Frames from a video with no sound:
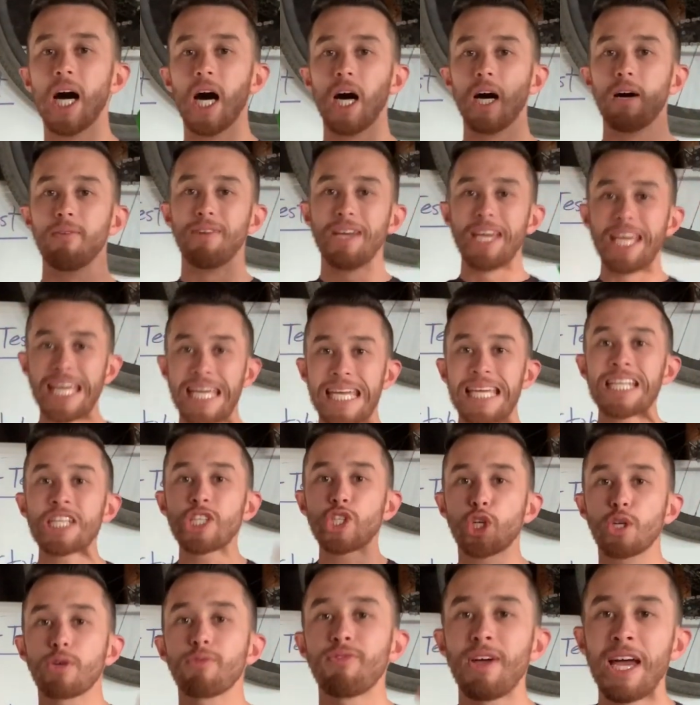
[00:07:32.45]
of
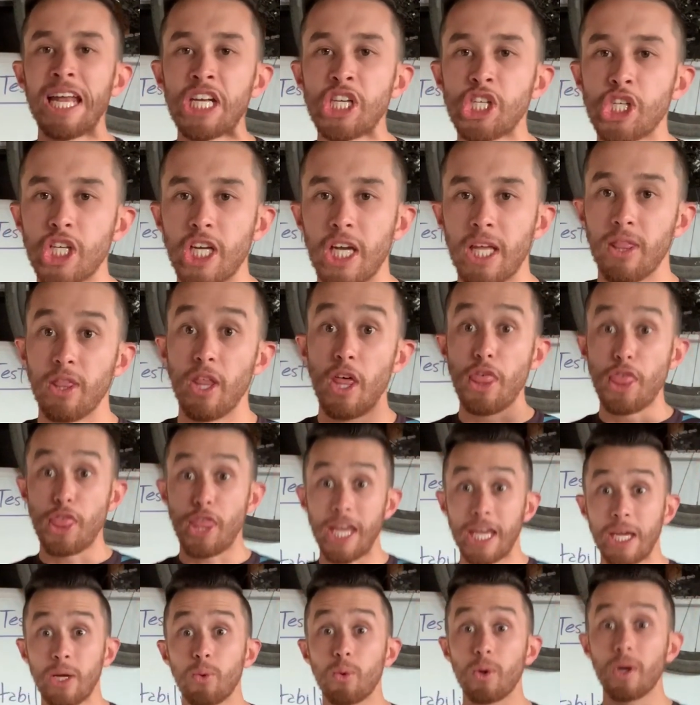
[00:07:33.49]
intervention, the
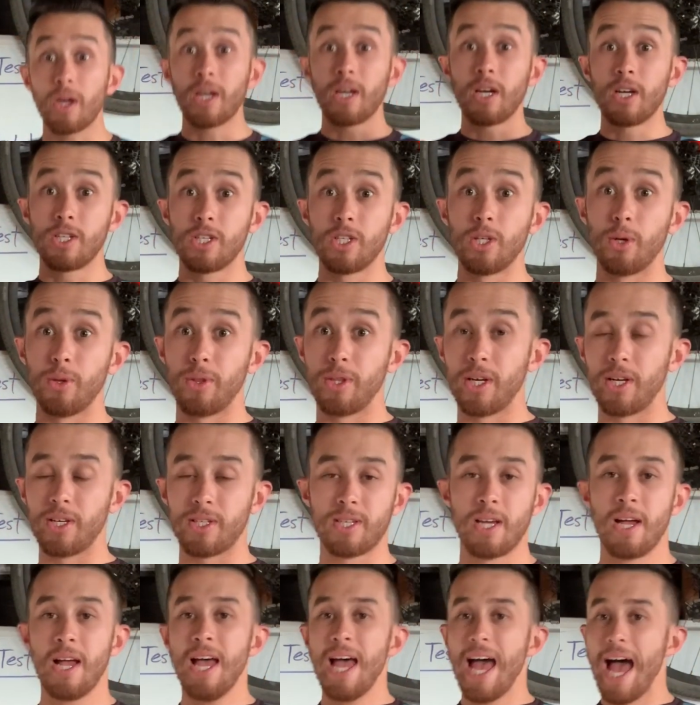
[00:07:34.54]
thing we're going to do.
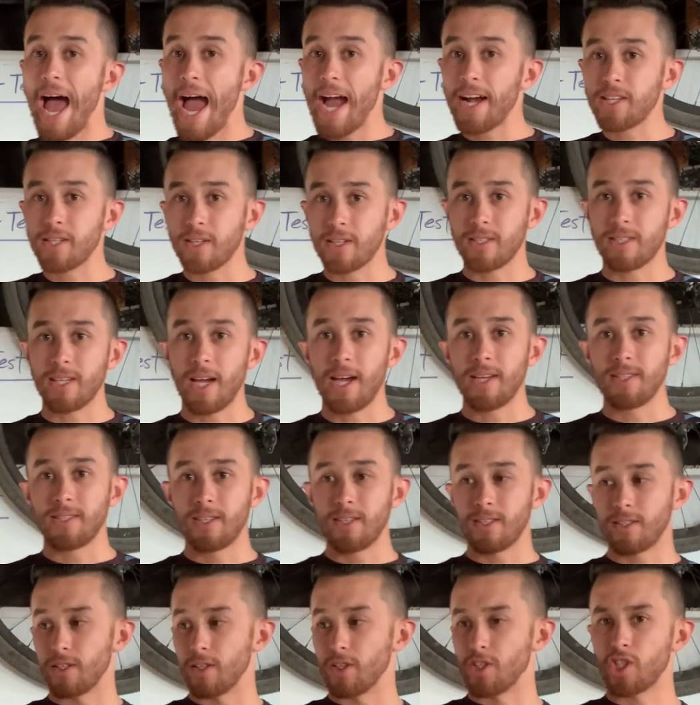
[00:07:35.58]
There's
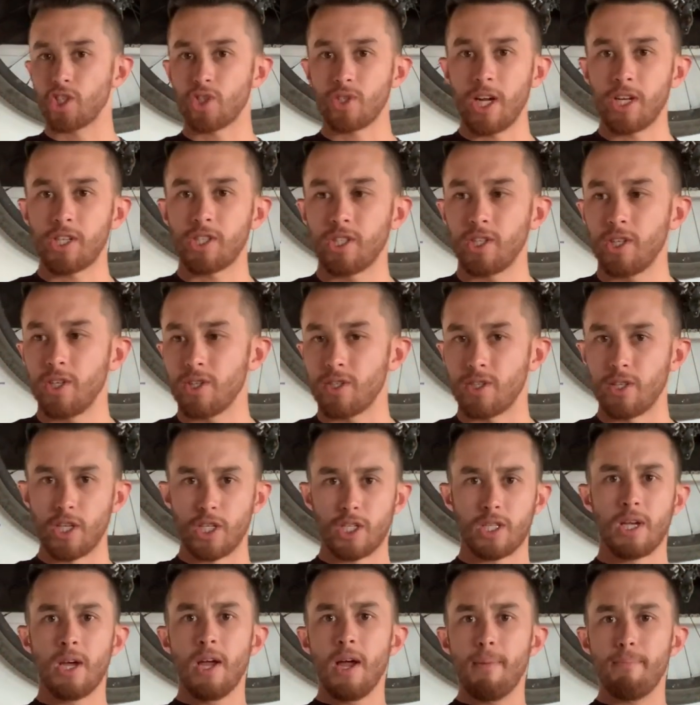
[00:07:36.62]
exercises, there's stretches,
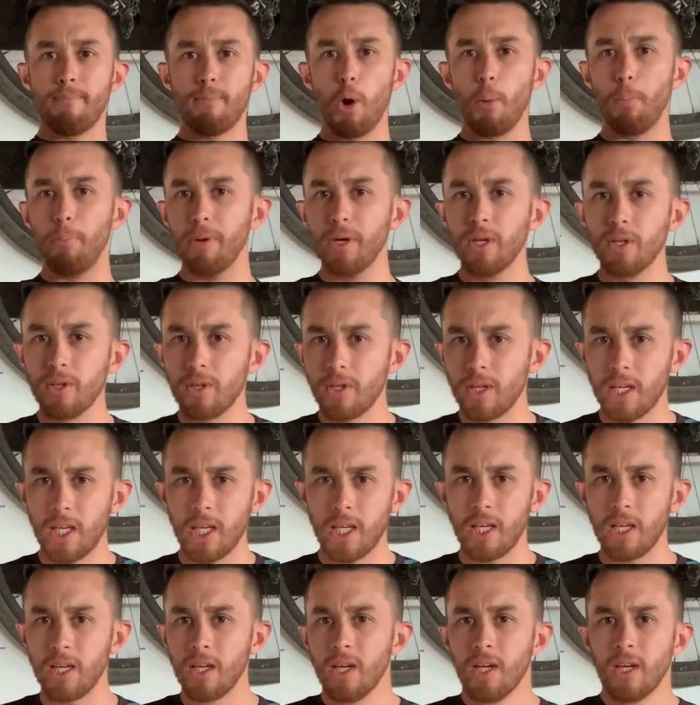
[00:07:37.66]
there's
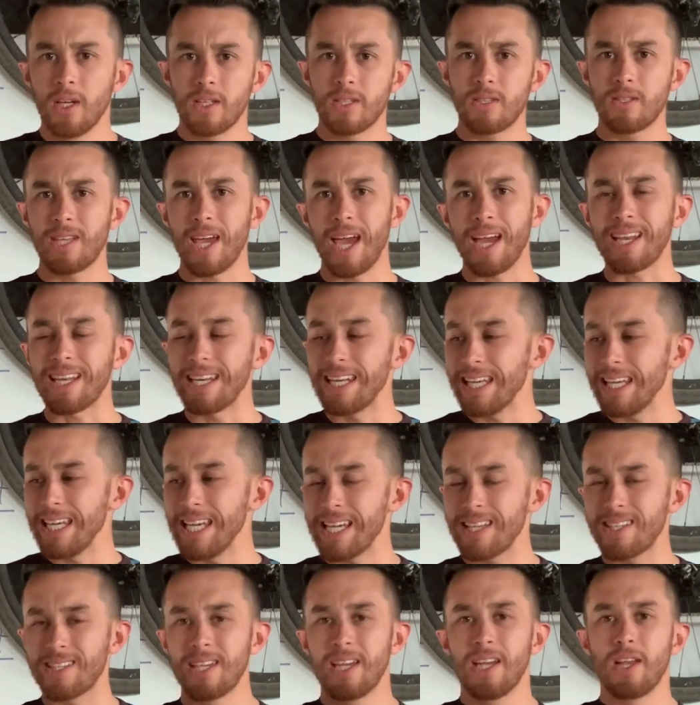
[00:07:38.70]
mobility
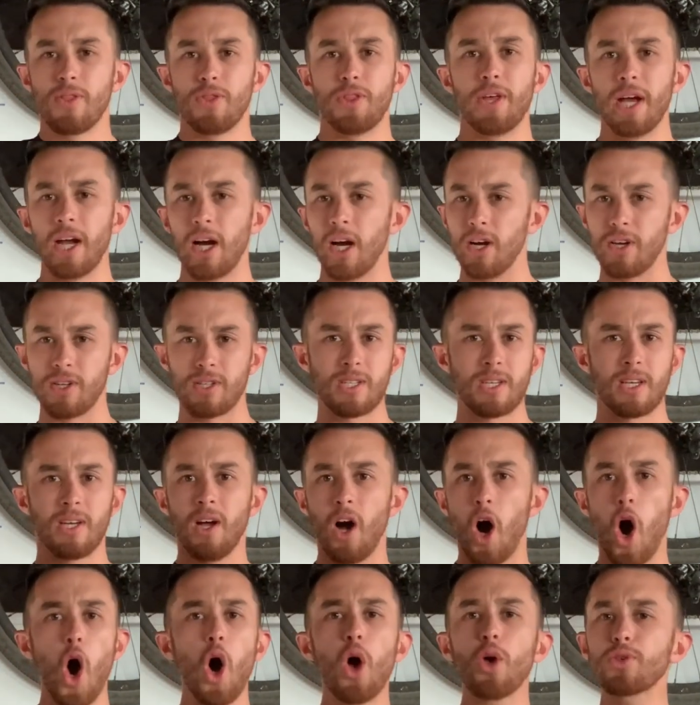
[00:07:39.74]
techniques, there's
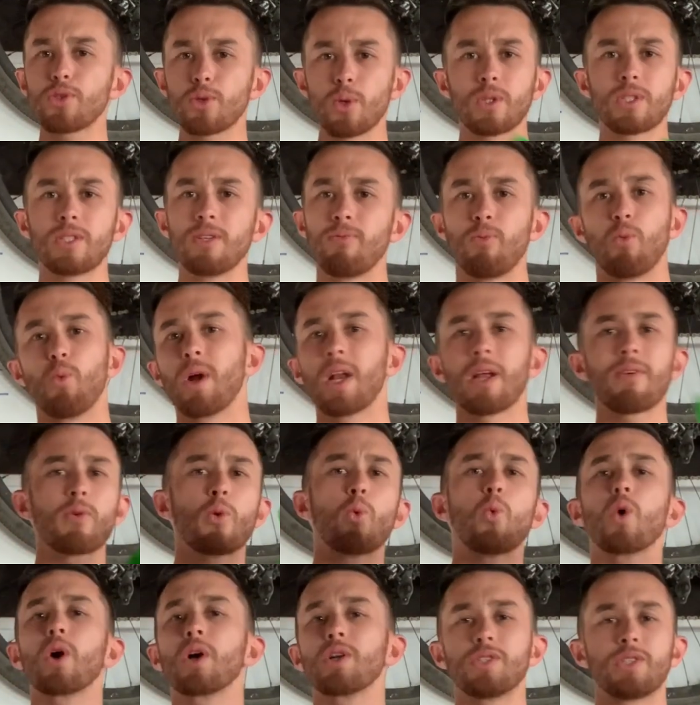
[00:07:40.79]
all sorts of whatever
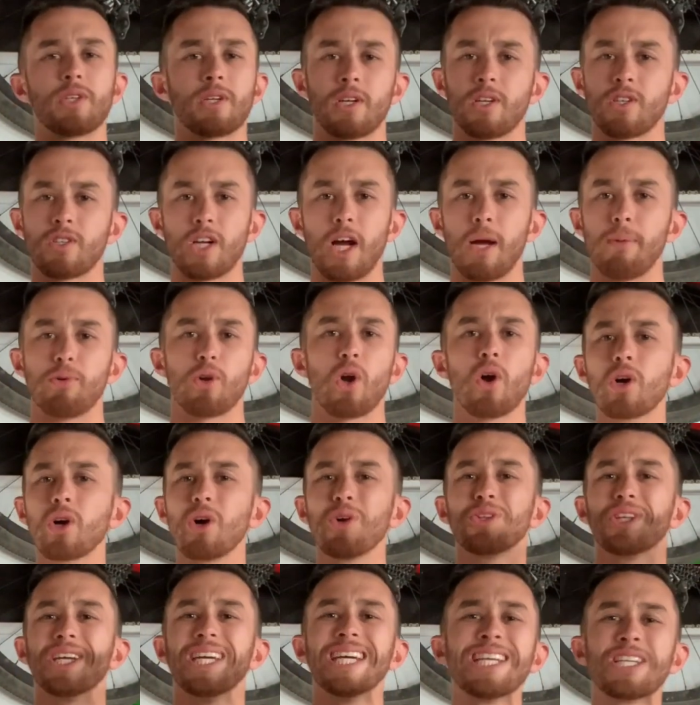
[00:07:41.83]
words you're going to describe. They're all
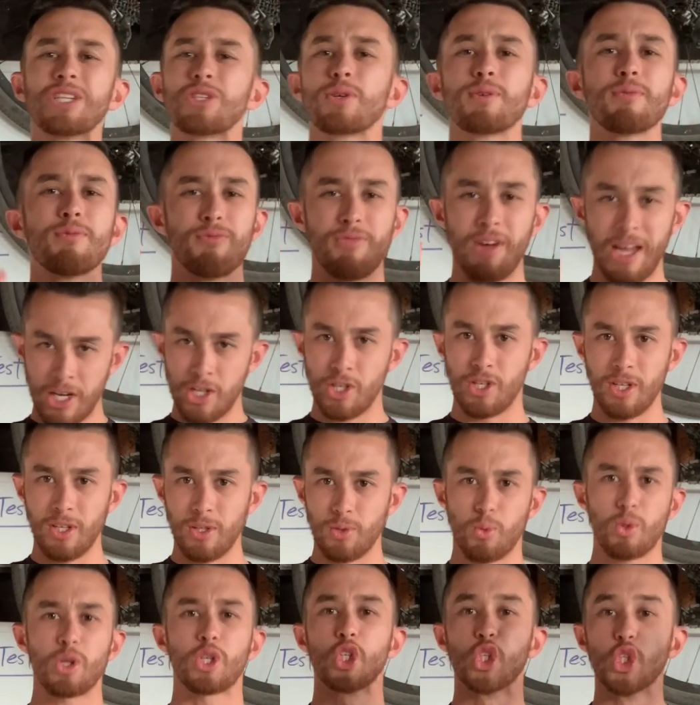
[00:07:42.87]
called interventions.
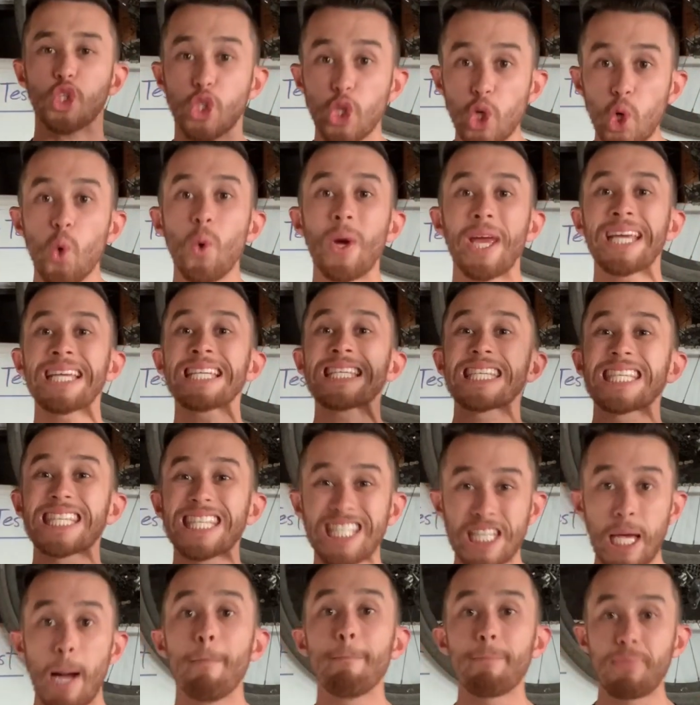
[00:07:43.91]
We're doing
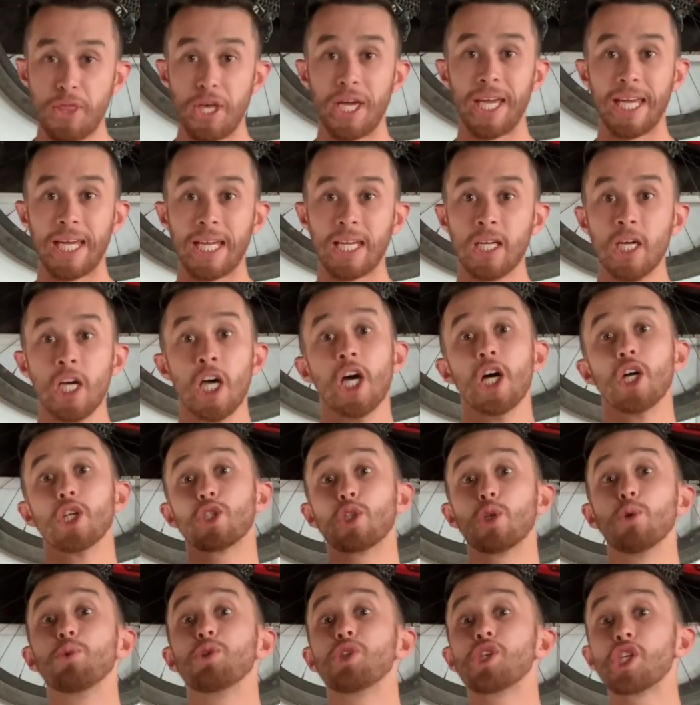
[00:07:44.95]
something
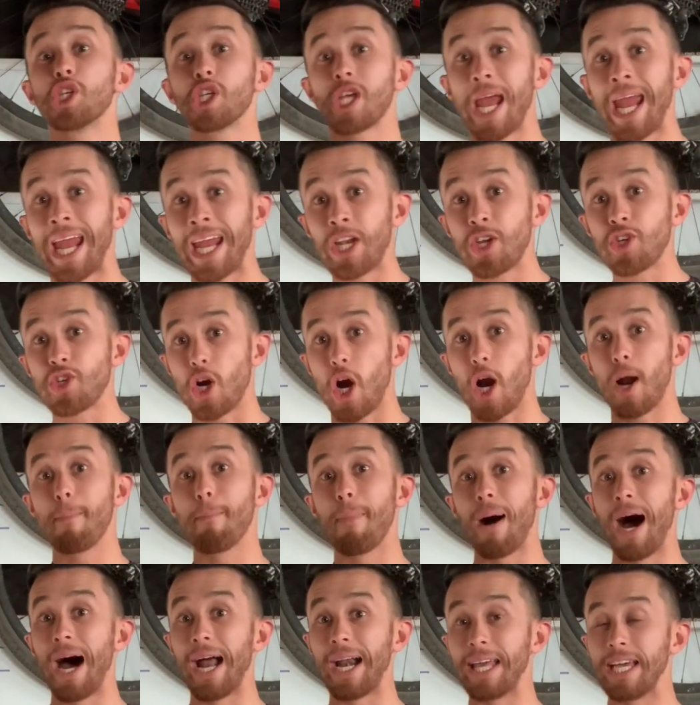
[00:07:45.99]
to change our
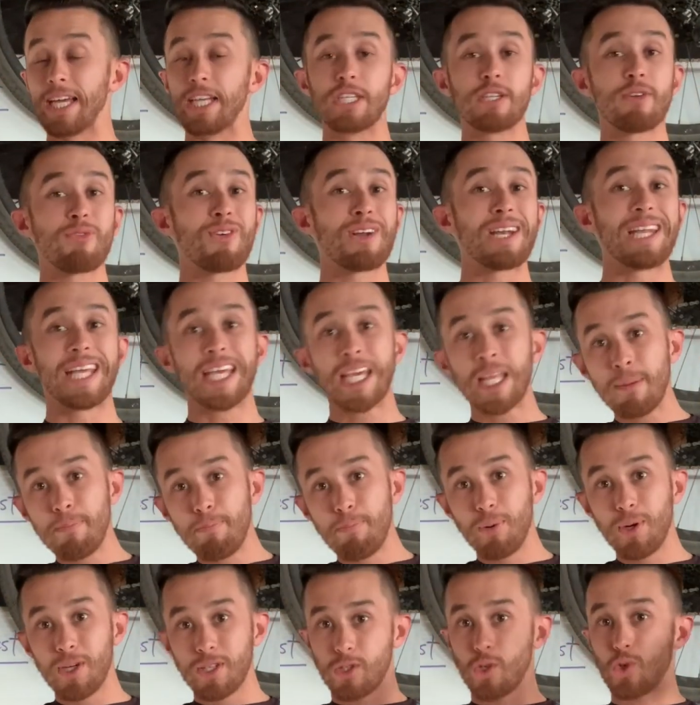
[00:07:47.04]
body, a different
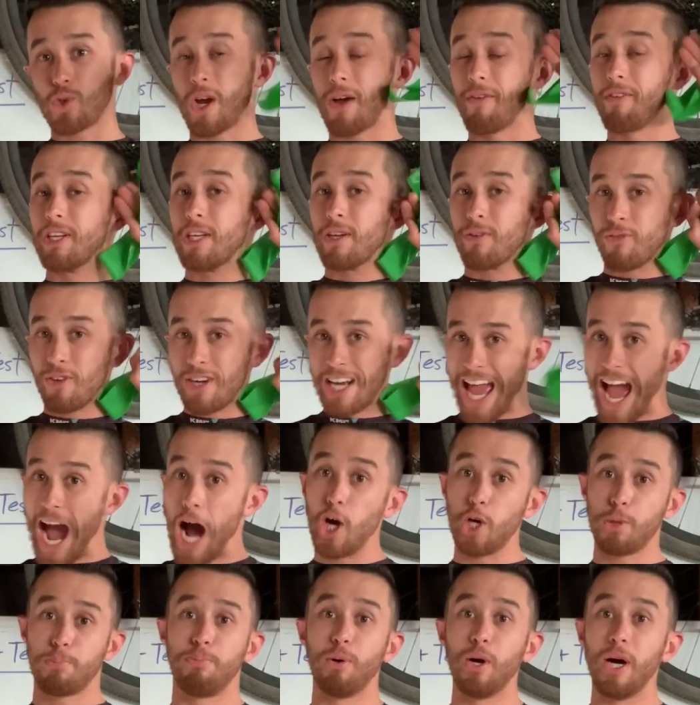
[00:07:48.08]
input to drive a different
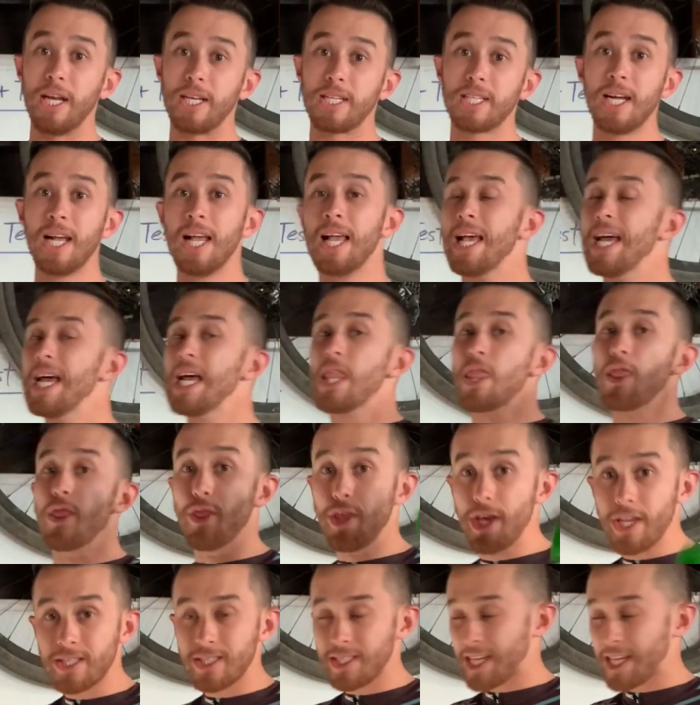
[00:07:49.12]
output. This